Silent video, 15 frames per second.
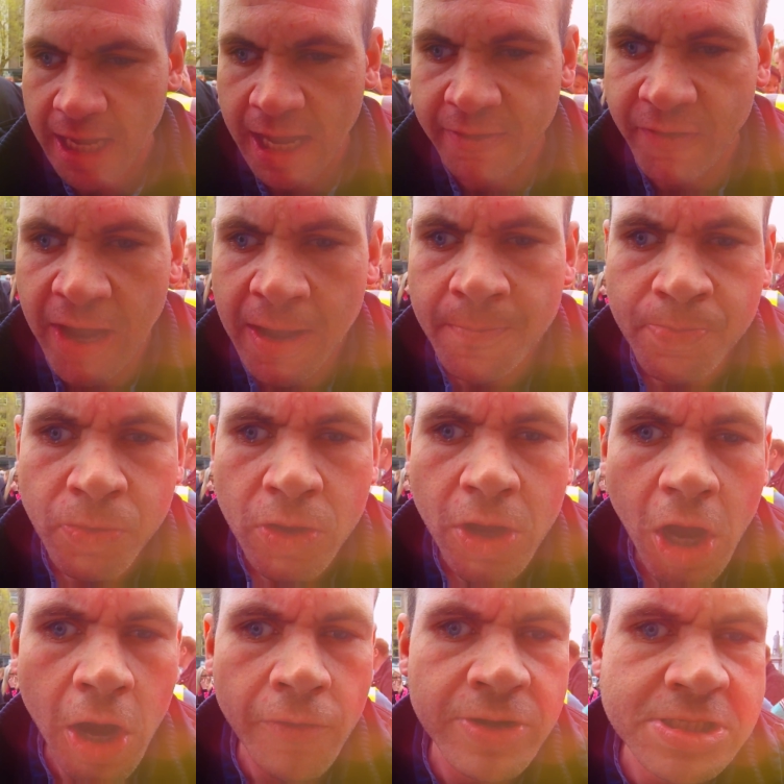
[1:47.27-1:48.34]
to Ava
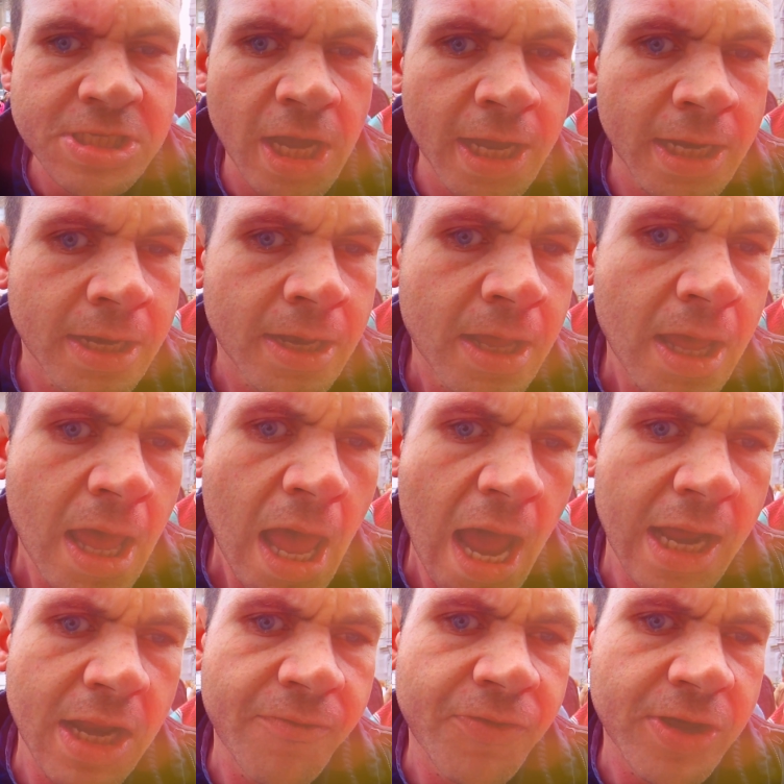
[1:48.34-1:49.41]
or resign.
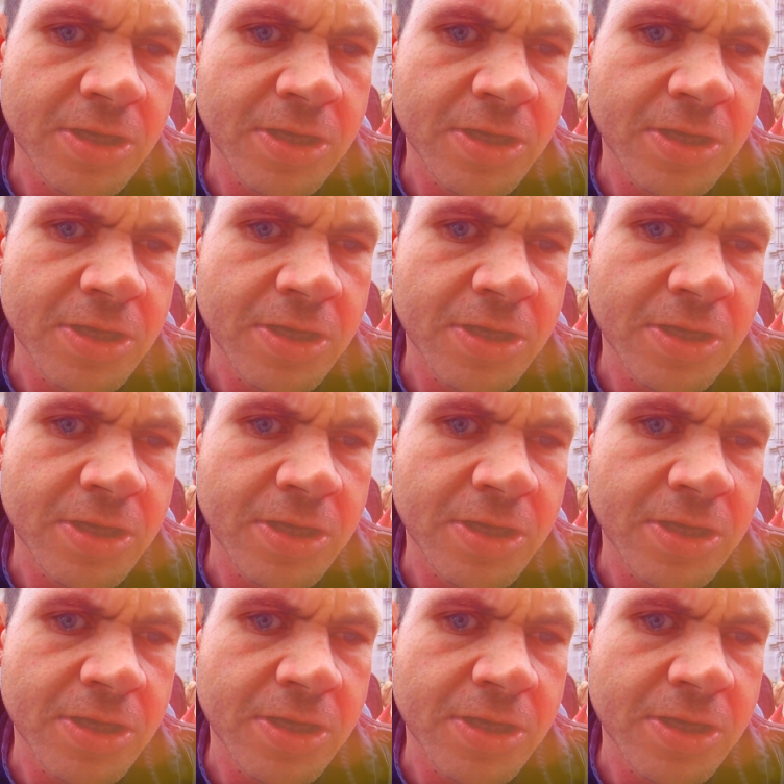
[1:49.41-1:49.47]
And if